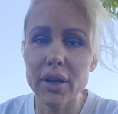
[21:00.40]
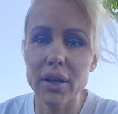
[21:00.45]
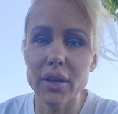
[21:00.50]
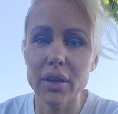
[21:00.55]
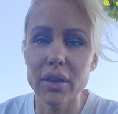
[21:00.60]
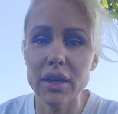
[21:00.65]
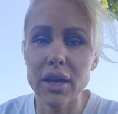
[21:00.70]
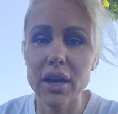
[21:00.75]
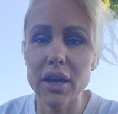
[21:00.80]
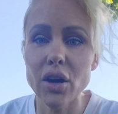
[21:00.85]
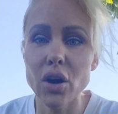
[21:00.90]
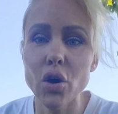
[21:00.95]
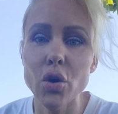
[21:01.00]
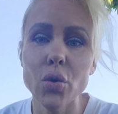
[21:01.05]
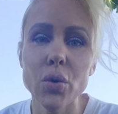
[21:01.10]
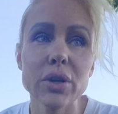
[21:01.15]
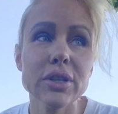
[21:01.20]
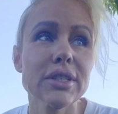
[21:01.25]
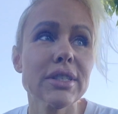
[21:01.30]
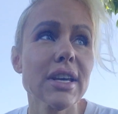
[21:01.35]
that they
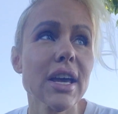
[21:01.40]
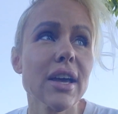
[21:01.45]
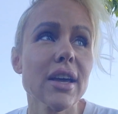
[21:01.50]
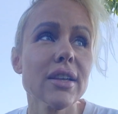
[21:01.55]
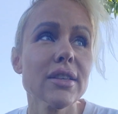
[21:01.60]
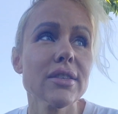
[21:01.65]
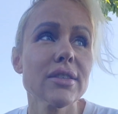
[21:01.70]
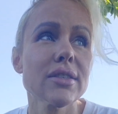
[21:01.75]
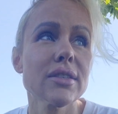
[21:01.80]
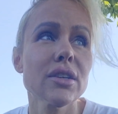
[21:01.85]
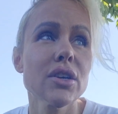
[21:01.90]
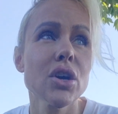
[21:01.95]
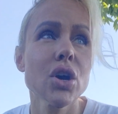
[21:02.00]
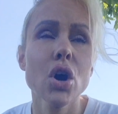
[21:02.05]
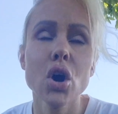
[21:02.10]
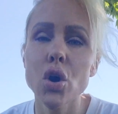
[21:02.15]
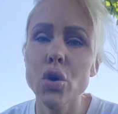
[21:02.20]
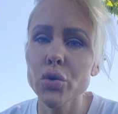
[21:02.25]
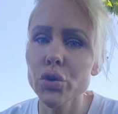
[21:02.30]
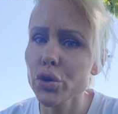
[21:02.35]
owe a debt.
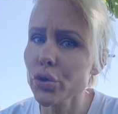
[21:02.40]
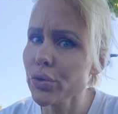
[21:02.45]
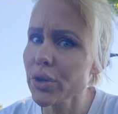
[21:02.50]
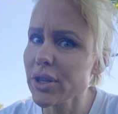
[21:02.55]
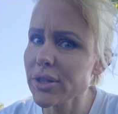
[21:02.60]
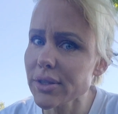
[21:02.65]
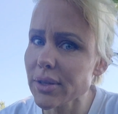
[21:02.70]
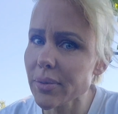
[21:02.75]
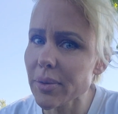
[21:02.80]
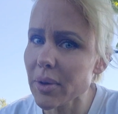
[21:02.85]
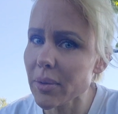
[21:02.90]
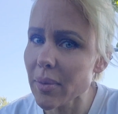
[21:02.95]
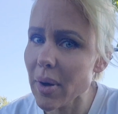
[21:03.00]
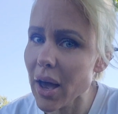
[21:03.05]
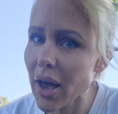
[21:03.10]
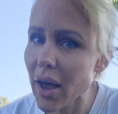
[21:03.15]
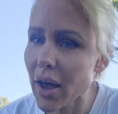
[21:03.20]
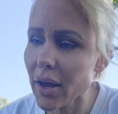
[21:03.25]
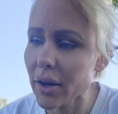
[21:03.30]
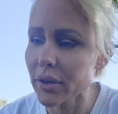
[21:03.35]
Oh, you did something
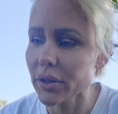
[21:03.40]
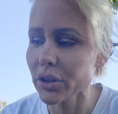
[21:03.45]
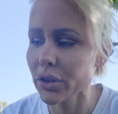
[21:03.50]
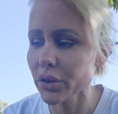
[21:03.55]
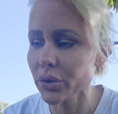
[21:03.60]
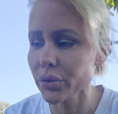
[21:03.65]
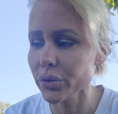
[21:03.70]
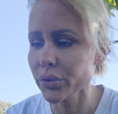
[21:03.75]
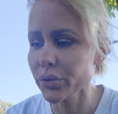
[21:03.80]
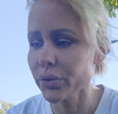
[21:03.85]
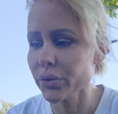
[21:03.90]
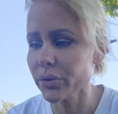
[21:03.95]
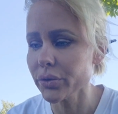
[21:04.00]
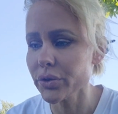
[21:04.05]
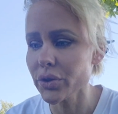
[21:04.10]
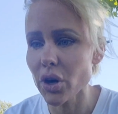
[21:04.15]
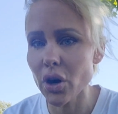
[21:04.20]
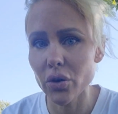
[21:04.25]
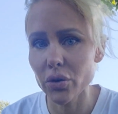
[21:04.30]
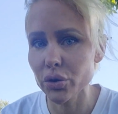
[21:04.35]
bad. You
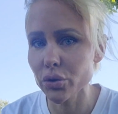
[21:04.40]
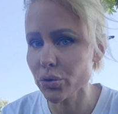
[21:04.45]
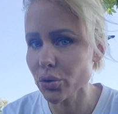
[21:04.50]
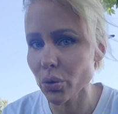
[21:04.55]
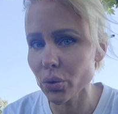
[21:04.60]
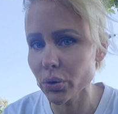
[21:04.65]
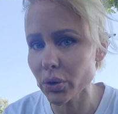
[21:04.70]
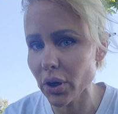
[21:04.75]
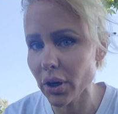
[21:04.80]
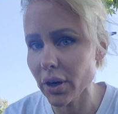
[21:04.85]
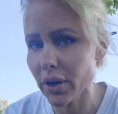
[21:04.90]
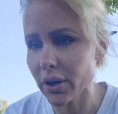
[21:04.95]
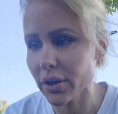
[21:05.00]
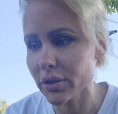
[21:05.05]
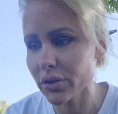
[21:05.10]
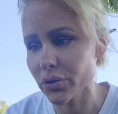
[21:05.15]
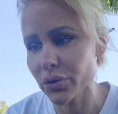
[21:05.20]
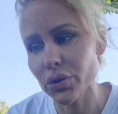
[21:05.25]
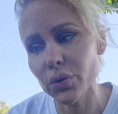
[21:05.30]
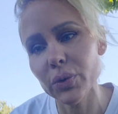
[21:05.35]
told on
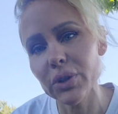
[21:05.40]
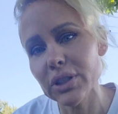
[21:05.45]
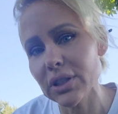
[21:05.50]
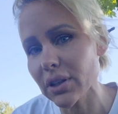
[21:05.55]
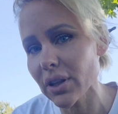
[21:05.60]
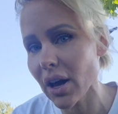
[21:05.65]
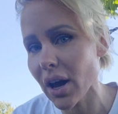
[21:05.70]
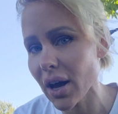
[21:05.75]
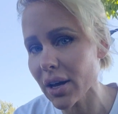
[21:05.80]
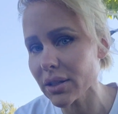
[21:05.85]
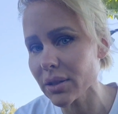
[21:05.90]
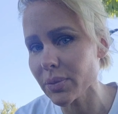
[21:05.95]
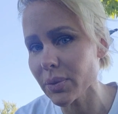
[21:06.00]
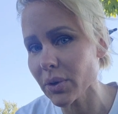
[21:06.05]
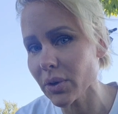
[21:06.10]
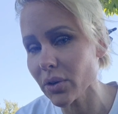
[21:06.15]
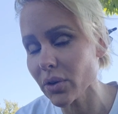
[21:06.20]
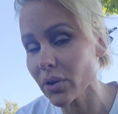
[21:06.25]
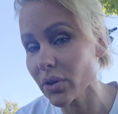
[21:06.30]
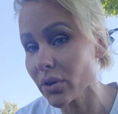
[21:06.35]
us, or you went to the
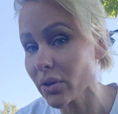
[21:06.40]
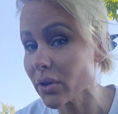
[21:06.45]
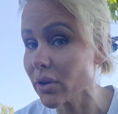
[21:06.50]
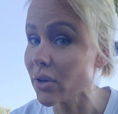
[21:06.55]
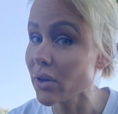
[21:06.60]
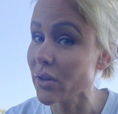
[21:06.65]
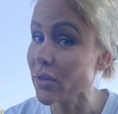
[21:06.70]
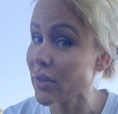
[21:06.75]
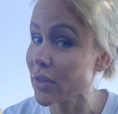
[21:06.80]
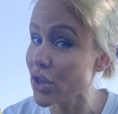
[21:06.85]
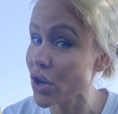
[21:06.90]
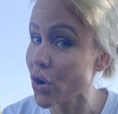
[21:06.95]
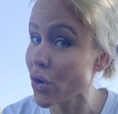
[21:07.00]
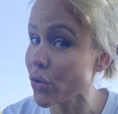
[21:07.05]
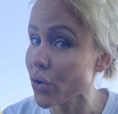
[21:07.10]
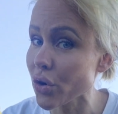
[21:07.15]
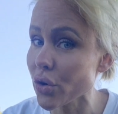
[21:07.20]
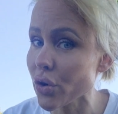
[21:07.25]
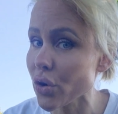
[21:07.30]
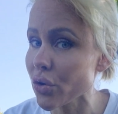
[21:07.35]
hospital. No.
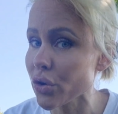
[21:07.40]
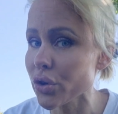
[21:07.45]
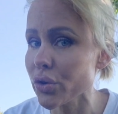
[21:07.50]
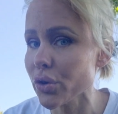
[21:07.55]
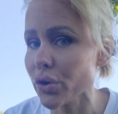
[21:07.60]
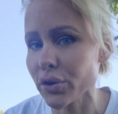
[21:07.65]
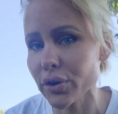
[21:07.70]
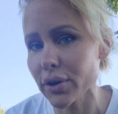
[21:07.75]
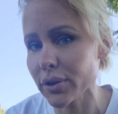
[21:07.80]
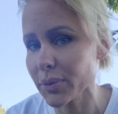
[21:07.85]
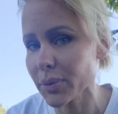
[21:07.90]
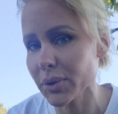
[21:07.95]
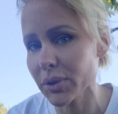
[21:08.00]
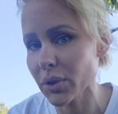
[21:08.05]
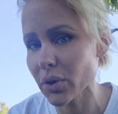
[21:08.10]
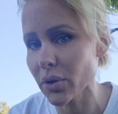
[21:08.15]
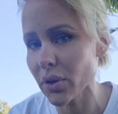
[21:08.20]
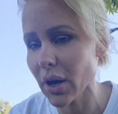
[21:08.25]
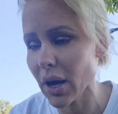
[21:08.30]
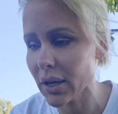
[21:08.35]
You know you're not supposed to
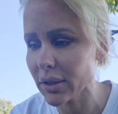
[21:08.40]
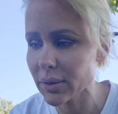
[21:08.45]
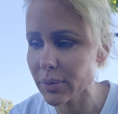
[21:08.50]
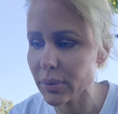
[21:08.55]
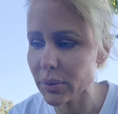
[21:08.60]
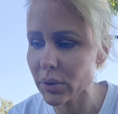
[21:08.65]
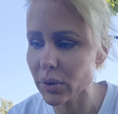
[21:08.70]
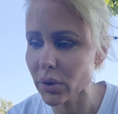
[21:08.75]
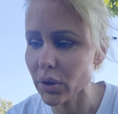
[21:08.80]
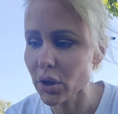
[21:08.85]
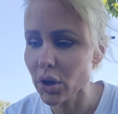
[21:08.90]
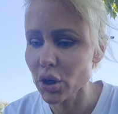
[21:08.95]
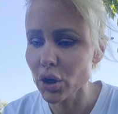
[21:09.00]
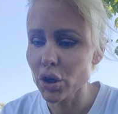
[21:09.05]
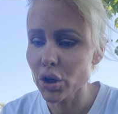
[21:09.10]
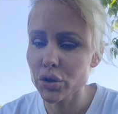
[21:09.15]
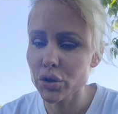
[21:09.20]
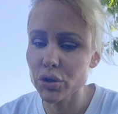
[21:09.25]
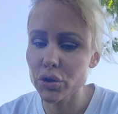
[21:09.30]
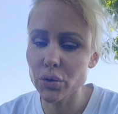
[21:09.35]
go to the hospital.
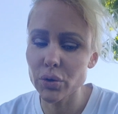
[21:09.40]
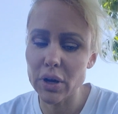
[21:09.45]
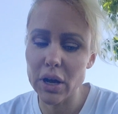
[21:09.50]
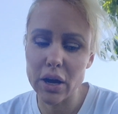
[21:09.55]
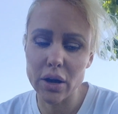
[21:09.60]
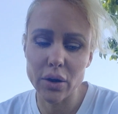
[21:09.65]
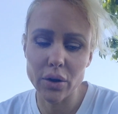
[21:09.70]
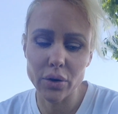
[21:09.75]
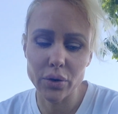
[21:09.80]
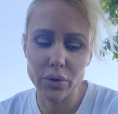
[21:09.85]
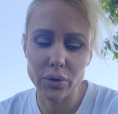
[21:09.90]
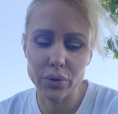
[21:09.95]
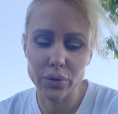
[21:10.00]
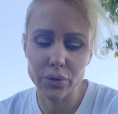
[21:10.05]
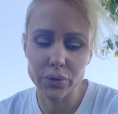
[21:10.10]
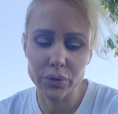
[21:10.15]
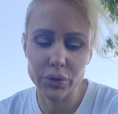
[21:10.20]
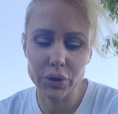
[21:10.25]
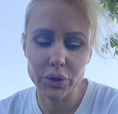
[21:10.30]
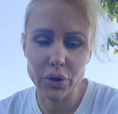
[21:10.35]
So
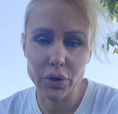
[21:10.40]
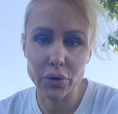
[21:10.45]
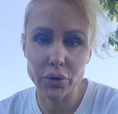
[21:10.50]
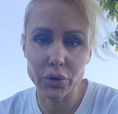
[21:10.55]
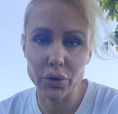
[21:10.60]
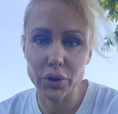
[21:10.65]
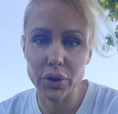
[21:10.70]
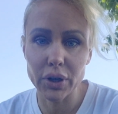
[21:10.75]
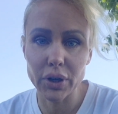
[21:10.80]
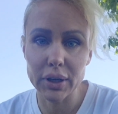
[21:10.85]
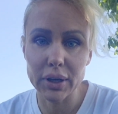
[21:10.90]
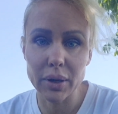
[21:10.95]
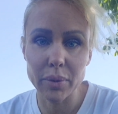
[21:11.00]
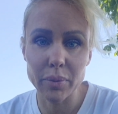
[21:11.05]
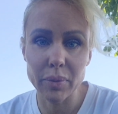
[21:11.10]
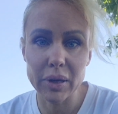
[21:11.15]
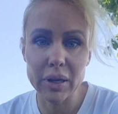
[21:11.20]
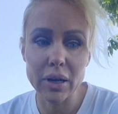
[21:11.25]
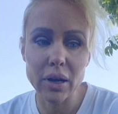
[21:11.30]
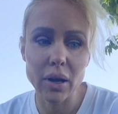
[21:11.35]
now, you're going to
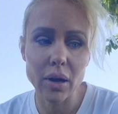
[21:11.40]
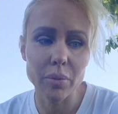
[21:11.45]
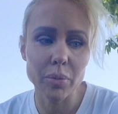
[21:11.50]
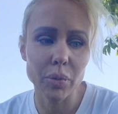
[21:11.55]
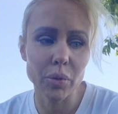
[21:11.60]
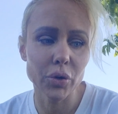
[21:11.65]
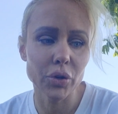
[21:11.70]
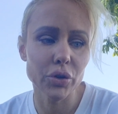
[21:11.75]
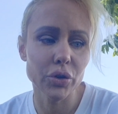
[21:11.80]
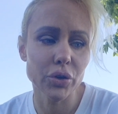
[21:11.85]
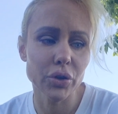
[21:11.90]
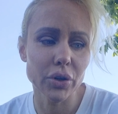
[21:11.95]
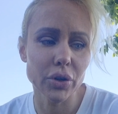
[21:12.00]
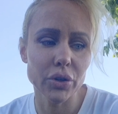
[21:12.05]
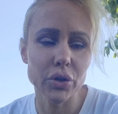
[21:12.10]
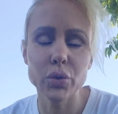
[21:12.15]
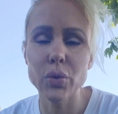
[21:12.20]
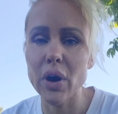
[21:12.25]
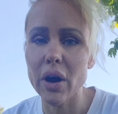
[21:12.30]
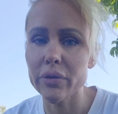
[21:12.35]
get beat up, or
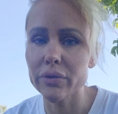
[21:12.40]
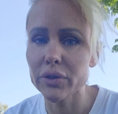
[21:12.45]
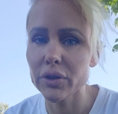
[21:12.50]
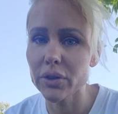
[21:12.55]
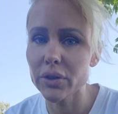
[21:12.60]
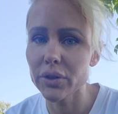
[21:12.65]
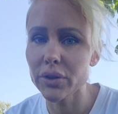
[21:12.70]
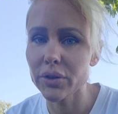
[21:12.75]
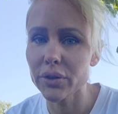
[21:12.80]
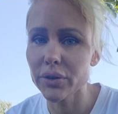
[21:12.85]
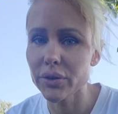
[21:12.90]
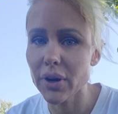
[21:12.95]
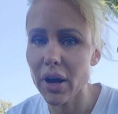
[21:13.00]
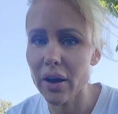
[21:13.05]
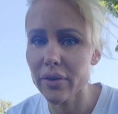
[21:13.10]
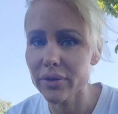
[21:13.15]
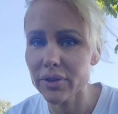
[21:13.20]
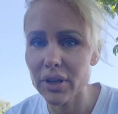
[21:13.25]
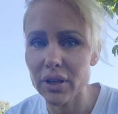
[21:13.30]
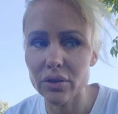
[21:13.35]
you have to
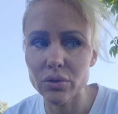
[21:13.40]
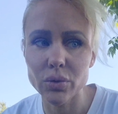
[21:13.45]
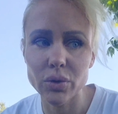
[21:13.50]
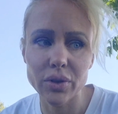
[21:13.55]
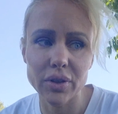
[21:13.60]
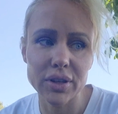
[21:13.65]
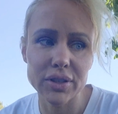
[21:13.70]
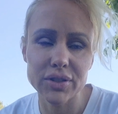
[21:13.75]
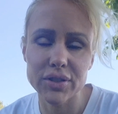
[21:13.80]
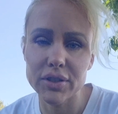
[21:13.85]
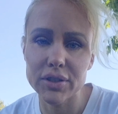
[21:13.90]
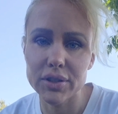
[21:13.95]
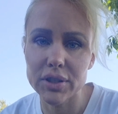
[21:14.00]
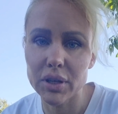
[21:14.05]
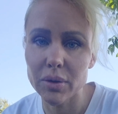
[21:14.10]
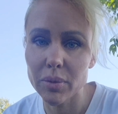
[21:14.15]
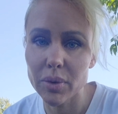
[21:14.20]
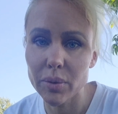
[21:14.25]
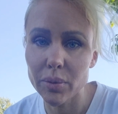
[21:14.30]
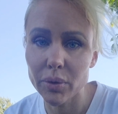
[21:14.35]
have sex with like
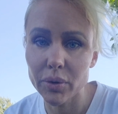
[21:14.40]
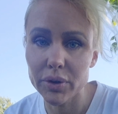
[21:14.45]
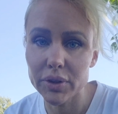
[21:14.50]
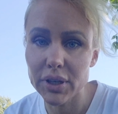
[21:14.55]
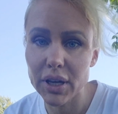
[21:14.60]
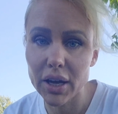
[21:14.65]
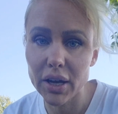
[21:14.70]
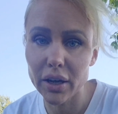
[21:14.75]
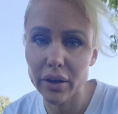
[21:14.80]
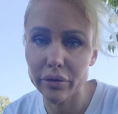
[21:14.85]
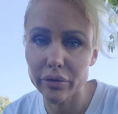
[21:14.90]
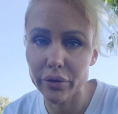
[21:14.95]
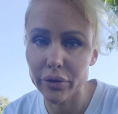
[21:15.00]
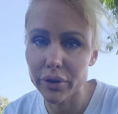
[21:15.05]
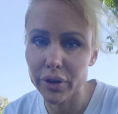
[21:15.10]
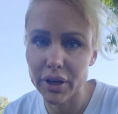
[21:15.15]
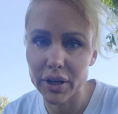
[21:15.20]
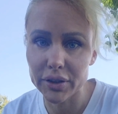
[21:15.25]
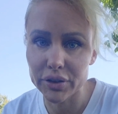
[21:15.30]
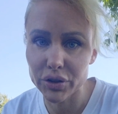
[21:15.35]
16 people a day for
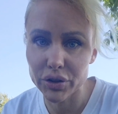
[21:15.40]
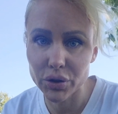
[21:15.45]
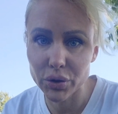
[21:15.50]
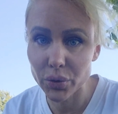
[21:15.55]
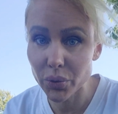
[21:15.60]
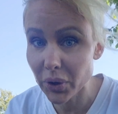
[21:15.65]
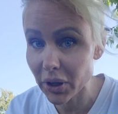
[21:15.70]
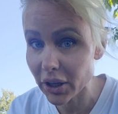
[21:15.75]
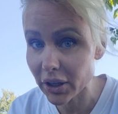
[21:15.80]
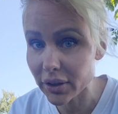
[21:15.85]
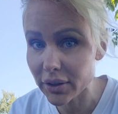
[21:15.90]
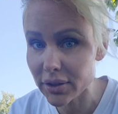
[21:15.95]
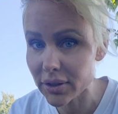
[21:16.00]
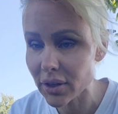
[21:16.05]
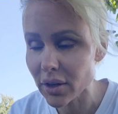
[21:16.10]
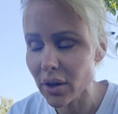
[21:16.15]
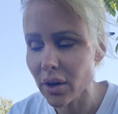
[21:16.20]
the next 2 weeks.